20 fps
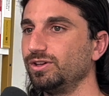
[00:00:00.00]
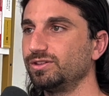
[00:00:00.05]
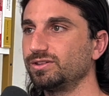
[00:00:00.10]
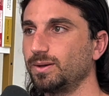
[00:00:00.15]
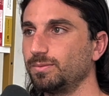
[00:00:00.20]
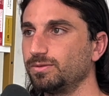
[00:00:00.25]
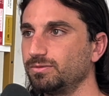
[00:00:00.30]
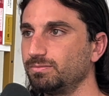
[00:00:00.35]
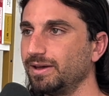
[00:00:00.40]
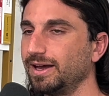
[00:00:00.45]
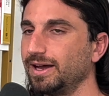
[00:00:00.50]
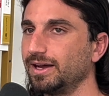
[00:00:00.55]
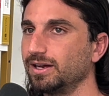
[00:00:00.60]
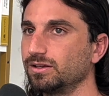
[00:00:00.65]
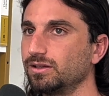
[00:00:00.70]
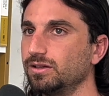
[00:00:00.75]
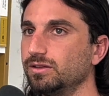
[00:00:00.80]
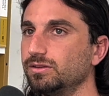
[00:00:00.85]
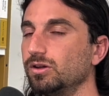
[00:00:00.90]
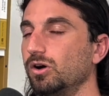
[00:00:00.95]
steps
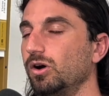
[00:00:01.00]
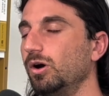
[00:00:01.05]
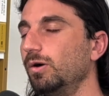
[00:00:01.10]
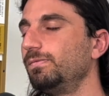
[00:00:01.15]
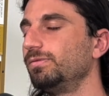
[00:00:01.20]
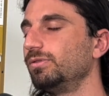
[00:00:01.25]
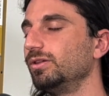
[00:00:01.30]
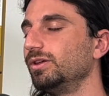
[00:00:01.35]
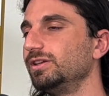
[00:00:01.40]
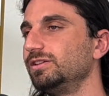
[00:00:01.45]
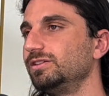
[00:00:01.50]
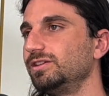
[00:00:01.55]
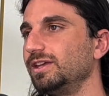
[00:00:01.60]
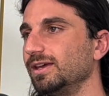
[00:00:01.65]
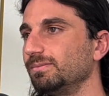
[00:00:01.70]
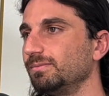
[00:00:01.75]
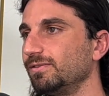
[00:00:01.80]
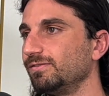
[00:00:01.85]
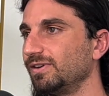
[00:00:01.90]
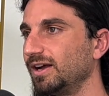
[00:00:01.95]
back to hopefully
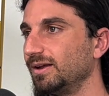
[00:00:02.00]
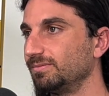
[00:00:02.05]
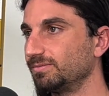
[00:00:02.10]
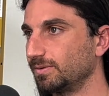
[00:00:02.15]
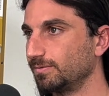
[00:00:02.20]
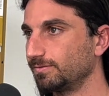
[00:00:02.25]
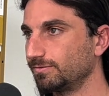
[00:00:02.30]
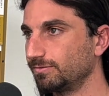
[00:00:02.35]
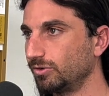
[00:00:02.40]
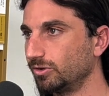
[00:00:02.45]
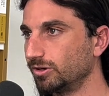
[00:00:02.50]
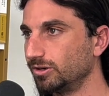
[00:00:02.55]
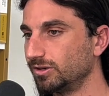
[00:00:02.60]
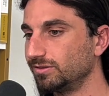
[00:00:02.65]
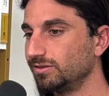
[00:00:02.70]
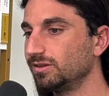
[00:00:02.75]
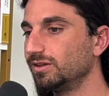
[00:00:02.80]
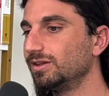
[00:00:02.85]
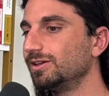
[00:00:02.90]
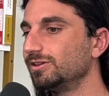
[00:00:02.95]
take me five steps
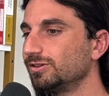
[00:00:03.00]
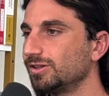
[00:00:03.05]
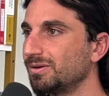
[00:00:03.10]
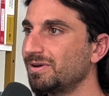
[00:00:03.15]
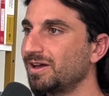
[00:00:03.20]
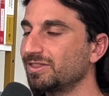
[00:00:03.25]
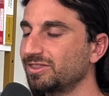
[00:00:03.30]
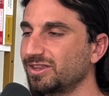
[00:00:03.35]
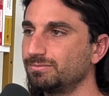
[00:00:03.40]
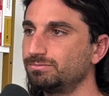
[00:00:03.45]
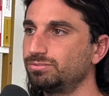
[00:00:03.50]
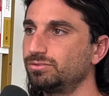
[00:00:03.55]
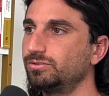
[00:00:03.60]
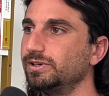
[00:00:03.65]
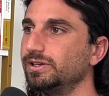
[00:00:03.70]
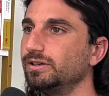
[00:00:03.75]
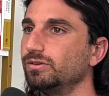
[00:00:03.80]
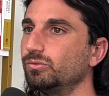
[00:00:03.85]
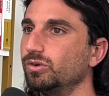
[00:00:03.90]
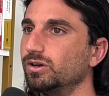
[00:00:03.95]
forward. I'm at that
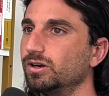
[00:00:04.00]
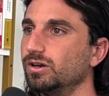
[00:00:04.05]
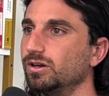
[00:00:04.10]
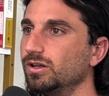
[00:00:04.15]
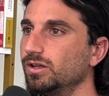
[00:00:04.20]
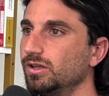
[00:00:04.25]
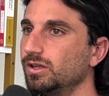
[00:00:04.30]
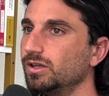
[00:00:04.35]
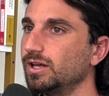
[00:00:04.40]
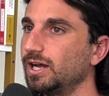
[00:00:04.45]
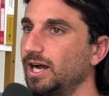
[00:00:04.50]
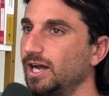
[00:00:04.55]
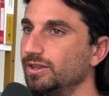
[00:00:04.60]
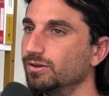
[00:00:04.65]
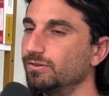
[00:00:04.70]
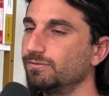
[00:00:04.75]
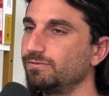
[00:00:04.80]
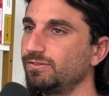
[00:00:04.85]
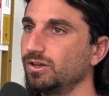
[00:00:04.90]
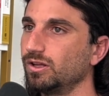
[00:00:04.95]
point where I
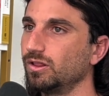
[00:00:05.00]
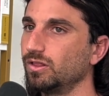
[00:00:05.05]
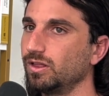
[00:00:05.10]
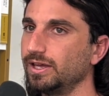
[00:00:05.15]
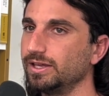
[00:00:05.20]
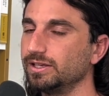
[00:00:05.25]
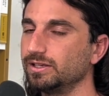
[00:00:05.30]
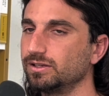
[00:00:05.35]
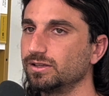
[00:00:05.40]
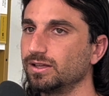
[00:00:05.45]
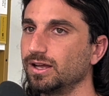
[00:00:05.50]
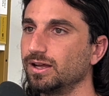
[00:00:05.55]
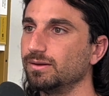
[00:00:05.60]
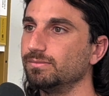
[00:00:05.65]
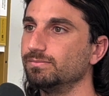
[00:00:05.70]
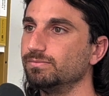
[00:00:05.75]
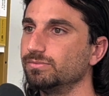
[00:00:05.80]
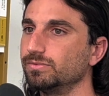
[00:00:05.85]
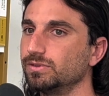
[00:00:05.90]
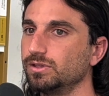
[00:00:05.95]
don't feel like
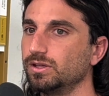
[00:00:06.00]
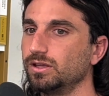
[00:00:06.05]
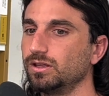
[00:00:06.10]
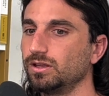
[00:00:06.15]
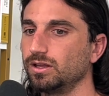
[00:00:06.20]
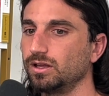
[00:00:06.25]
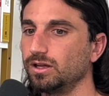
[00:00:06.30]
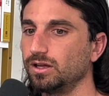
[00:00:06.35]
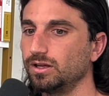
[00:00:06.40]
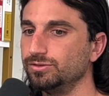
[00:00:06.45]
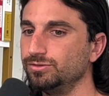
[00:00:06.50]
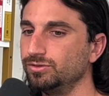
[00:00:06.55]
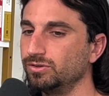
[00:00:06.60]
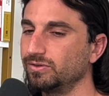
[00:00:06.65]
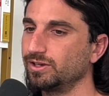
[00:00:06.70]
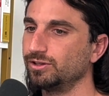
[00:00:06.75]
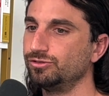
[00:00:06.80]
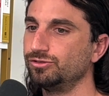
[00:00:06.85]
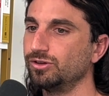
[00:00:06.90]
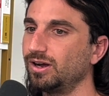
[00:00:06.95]
I'm uh,
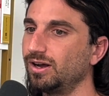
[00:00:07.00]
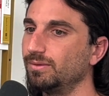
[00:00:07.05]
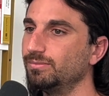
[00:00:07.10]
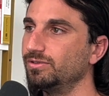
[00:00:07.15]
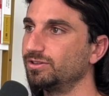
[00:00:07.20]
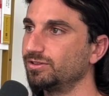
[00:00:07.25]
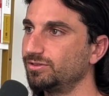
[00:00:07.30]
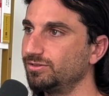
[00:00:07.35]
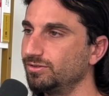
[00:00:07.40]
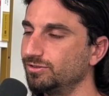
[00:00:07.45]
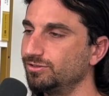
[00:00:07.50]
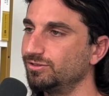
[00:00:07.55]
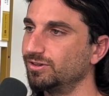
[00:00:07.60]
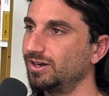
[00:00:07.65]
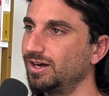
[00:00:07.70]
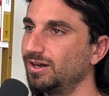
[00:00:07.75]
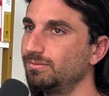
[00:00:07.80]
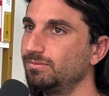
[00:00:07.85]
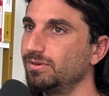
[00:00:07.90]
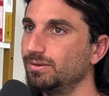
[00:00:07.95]
doing a job just to do a
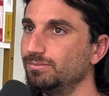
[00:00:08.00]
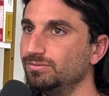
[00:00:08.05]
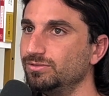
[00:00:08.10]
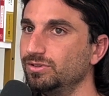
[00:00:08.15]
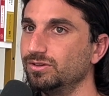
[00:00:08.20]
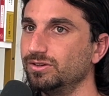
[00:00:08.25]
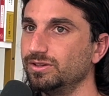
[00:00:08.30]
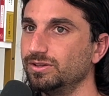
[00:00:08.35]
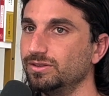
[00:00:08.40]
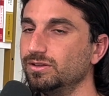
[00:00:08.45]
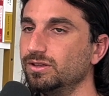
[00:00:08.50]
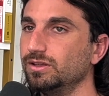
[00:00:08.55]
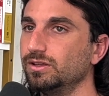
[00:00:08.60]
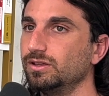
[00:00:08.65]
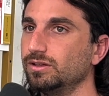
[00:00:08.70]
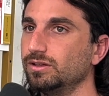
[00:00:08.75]
job. I'm doing.